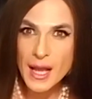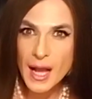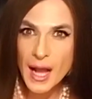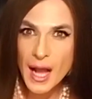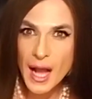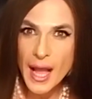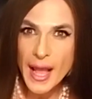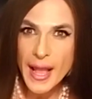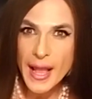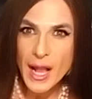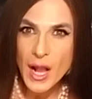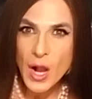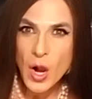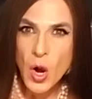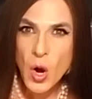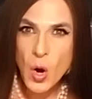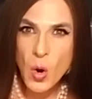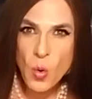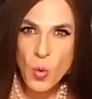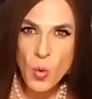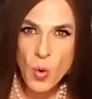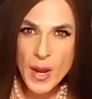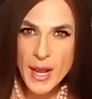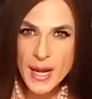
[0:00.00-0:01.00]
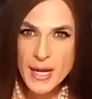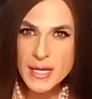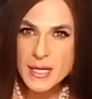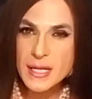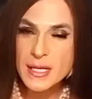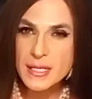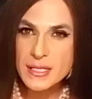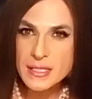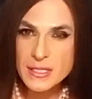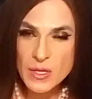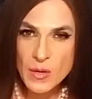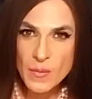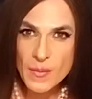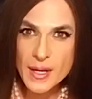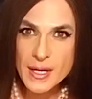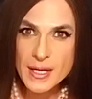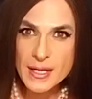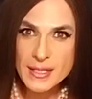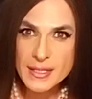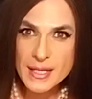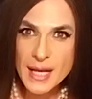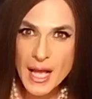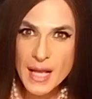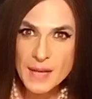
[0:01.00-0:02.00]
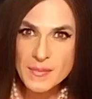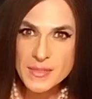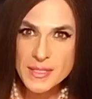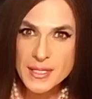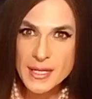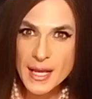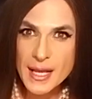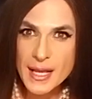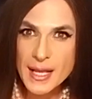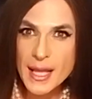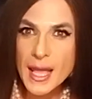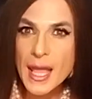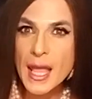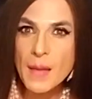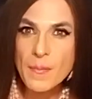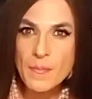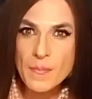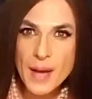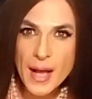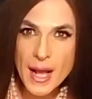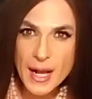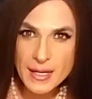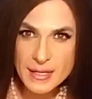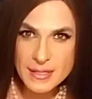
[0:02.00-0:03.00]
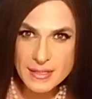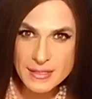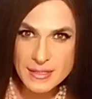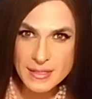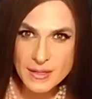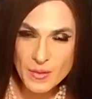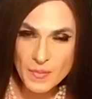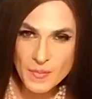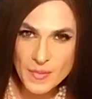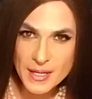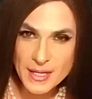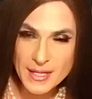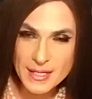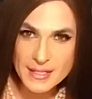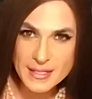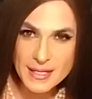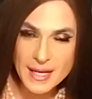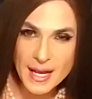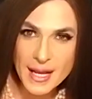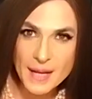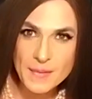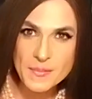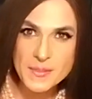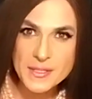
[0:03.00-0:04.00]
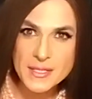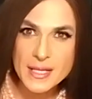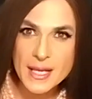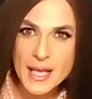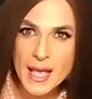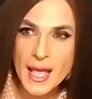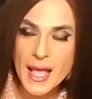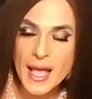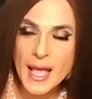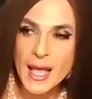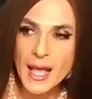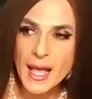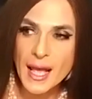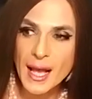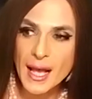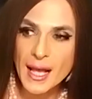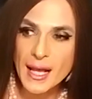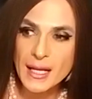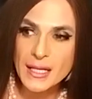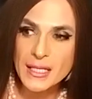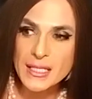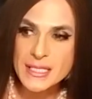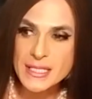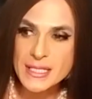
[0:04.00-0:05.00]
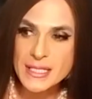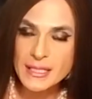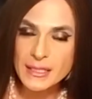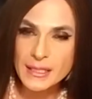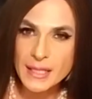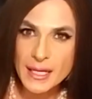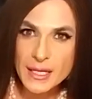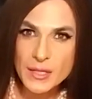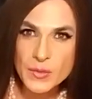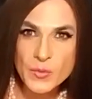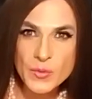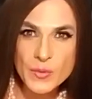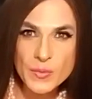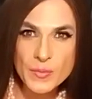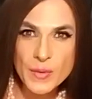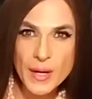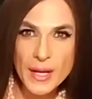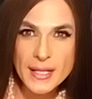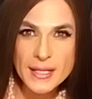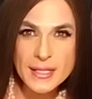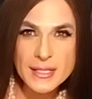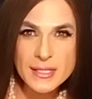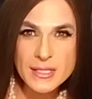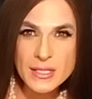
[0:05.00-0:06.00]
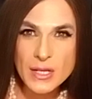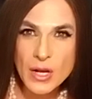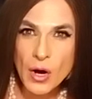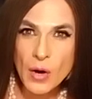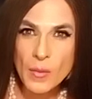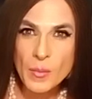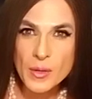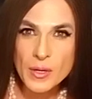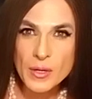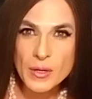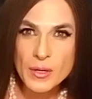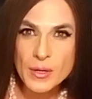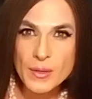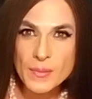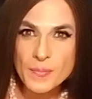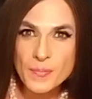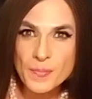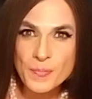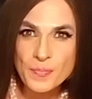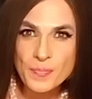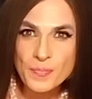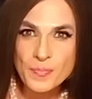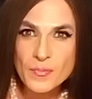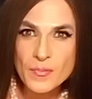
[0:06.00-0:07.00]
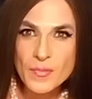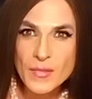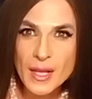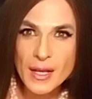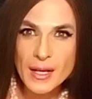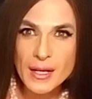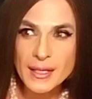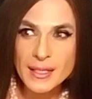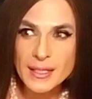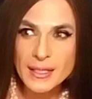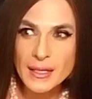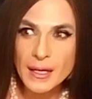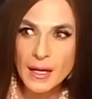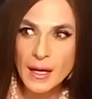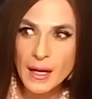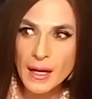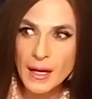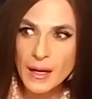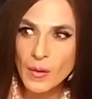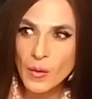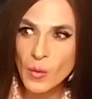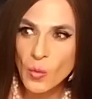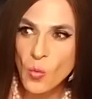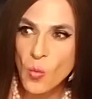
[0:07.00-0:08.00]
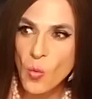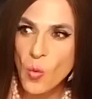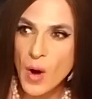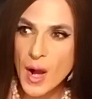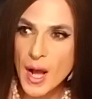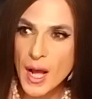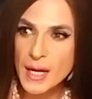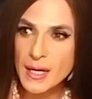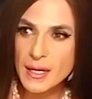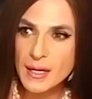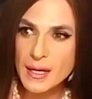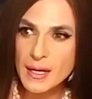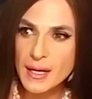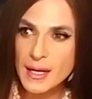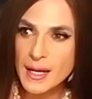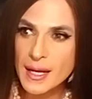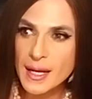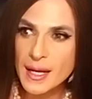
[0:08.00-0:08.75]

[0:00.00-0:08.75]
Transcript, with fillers: I quit so many times and I came back so many times until I, I discover uh, one